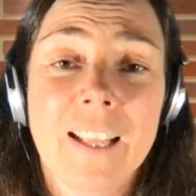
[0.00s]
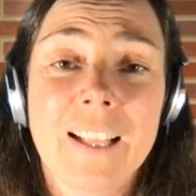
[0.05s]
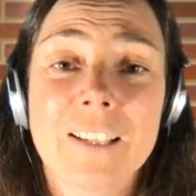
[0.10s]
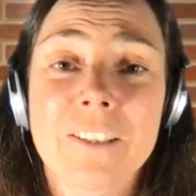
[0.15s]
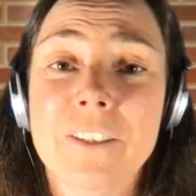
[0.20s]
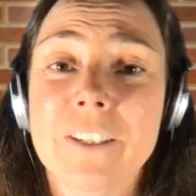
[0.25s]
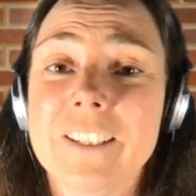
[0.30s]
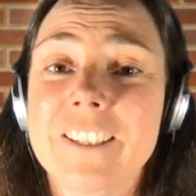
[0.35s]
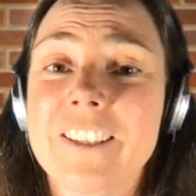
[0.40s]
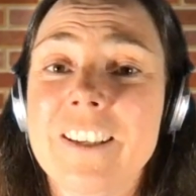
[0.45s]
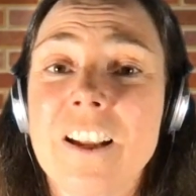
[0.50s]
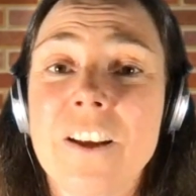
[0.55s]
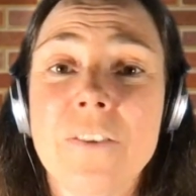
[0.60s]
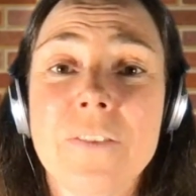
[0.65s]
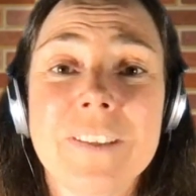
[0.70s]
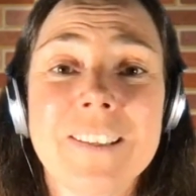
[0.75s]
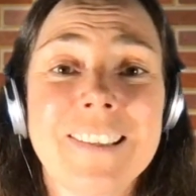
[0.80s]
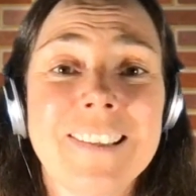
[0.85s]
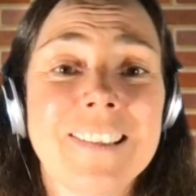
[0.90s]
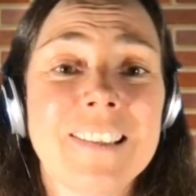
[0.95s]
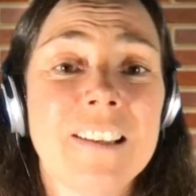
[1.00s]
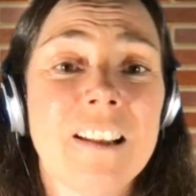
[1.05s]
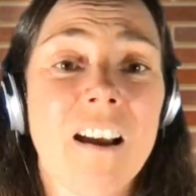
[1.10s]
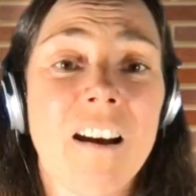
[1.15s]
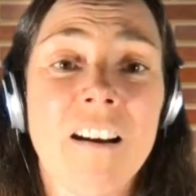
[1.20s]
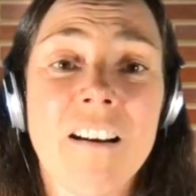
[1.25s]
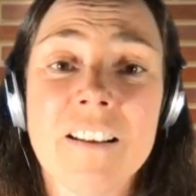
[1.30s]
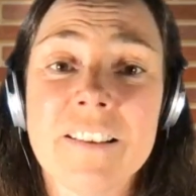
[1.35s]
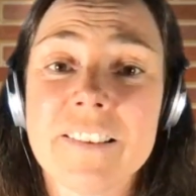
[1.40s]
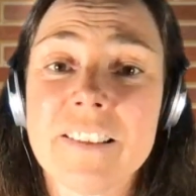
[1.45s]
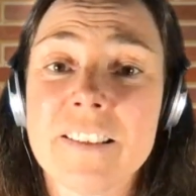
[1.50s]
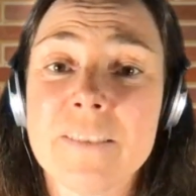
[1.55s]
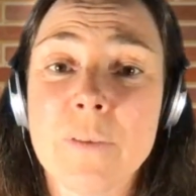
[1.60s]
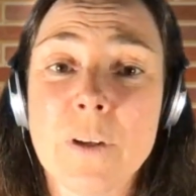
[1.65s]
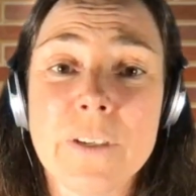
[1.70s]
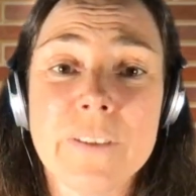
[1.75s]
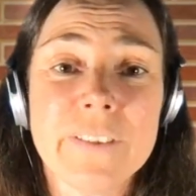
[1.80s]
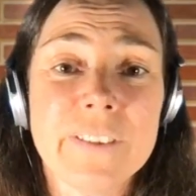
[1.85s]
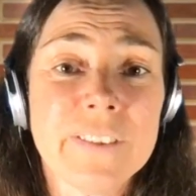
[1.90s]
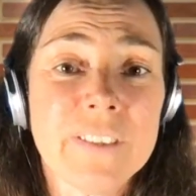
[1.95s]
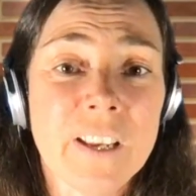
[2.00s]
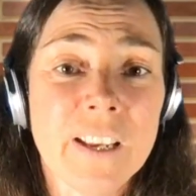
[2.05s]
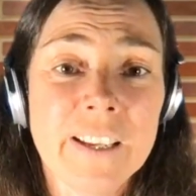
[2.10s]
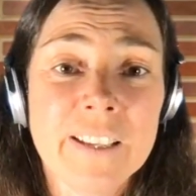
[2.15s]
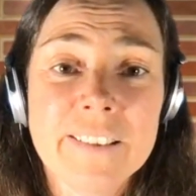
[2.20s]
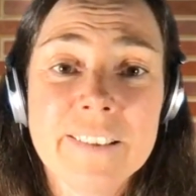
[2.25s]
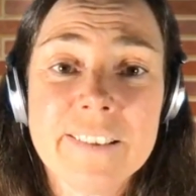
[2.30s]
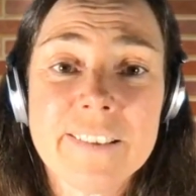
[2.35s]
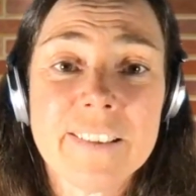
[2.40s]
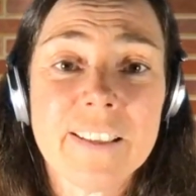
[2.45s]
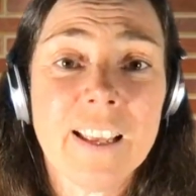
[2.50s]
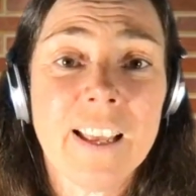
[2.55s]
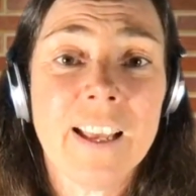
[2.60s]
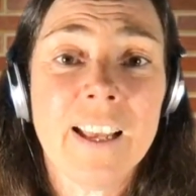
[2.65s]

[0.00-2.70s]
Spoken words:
Look, do you know, this is an art as much as a science.